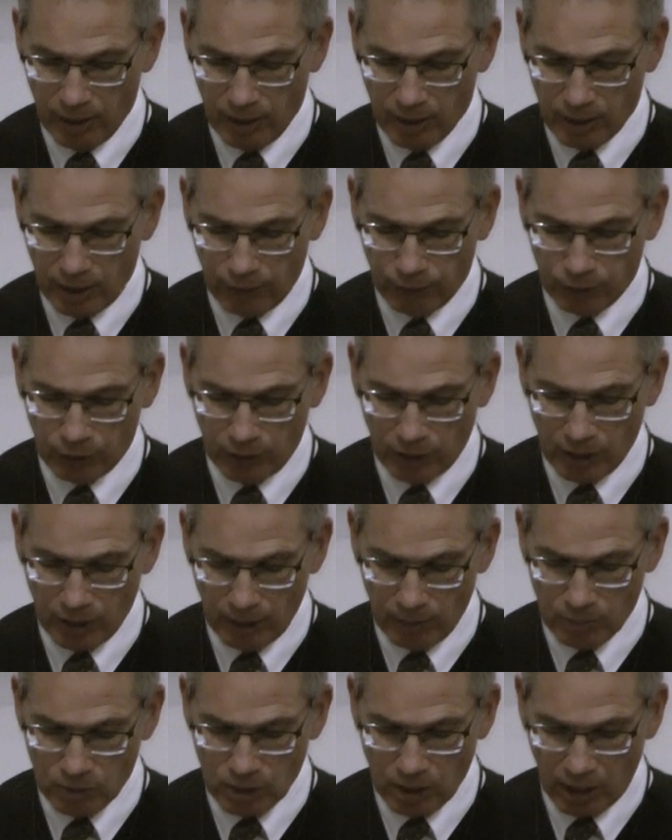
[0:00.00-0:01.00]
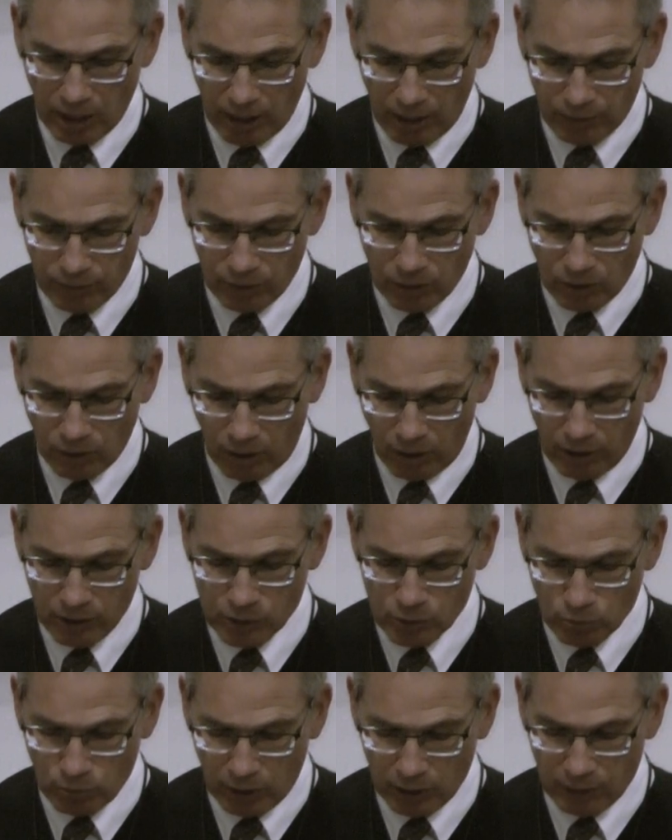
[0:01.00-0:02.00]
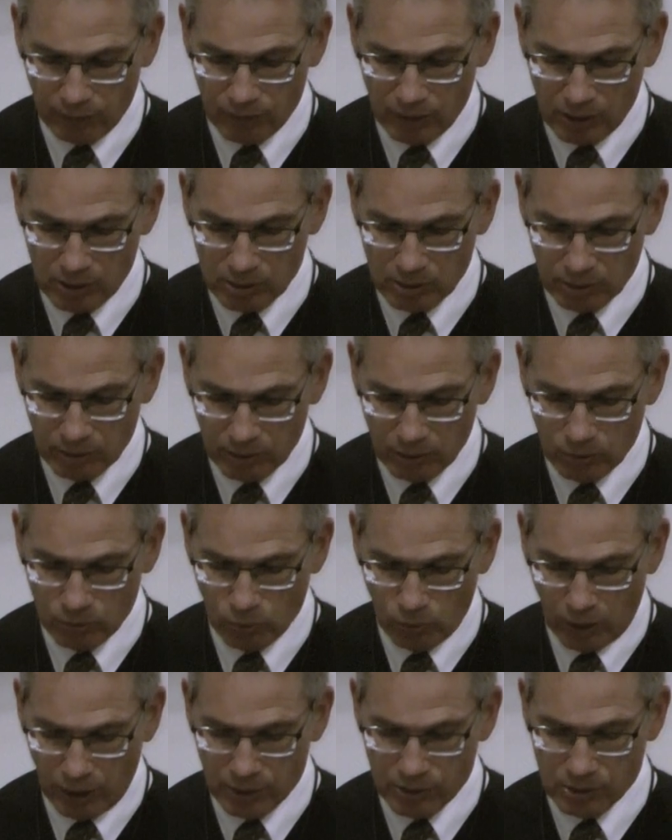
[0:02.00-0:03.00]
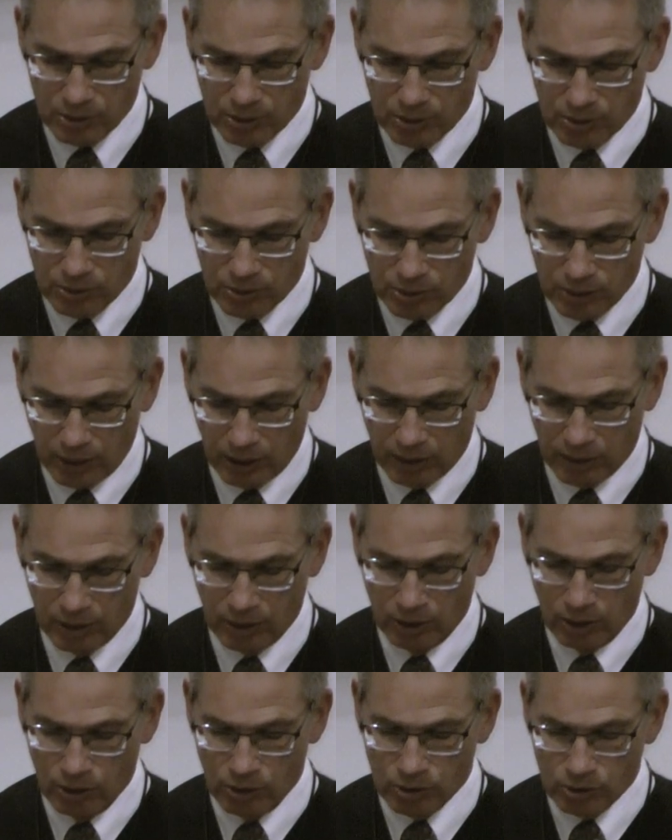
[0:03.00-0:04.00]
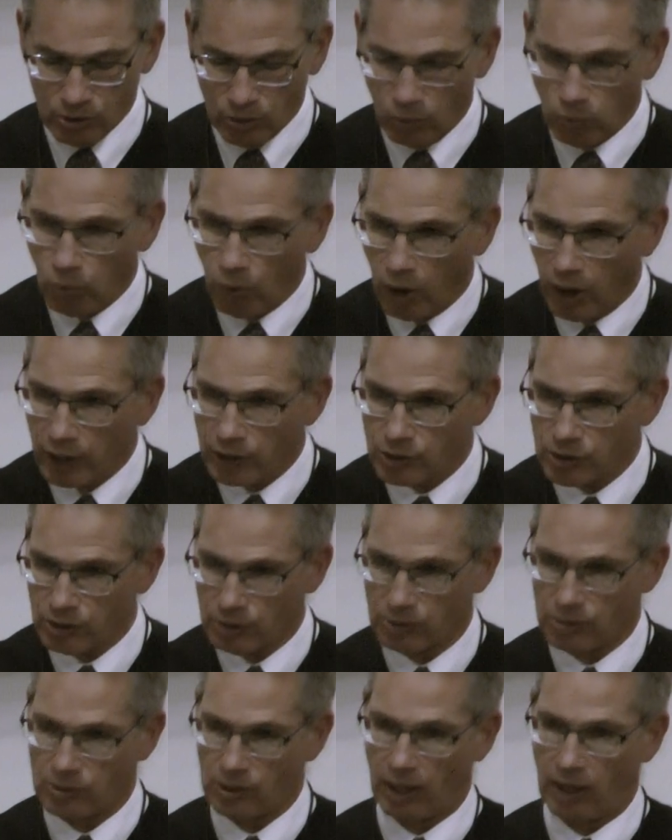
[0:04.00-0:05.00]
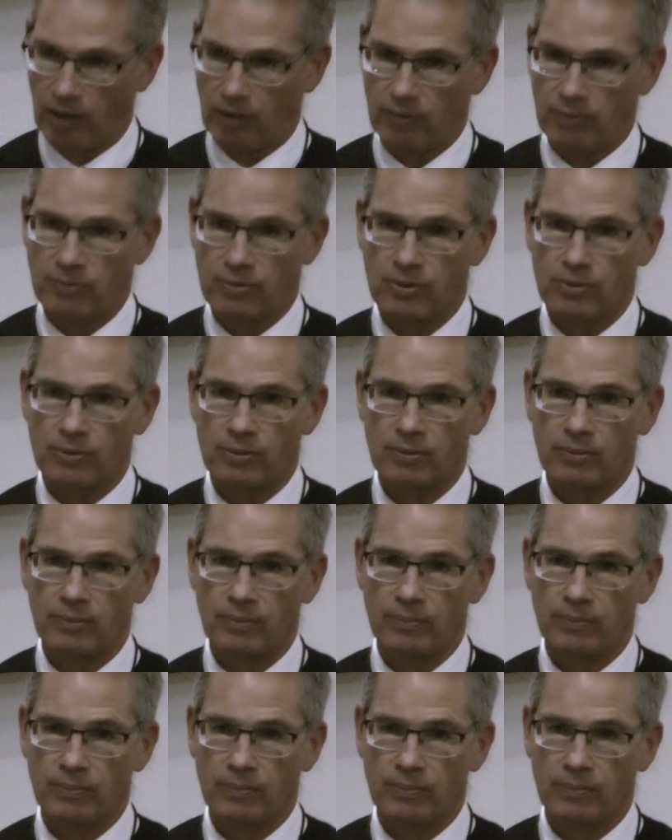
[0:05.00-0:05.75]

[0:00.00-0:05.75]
than for him to ever cause one of these little ones to sin. So watch yourselves.